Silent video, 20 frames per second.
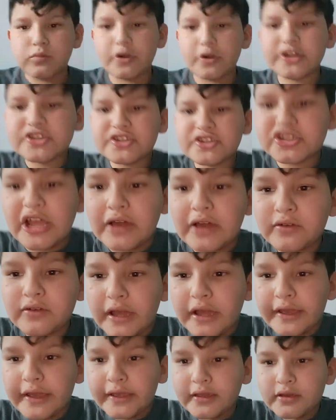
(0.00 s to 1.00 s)
what do you
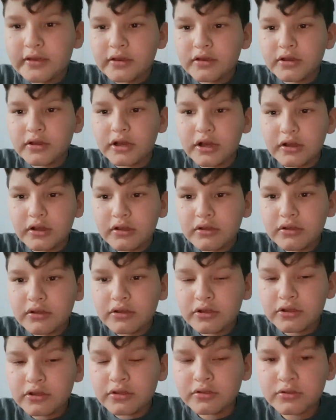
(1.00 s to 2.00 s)
sound like, huh?
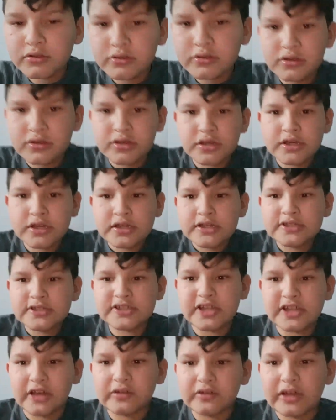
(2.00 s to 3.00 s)

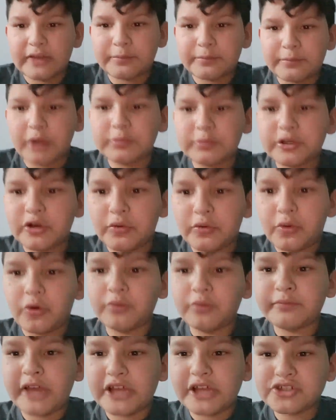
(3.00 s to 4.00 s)
Sound like probably an
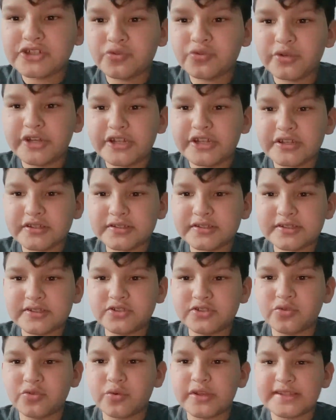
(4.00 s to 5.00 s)
old man
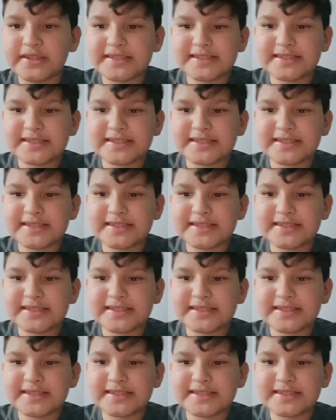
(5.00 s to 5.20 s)
doing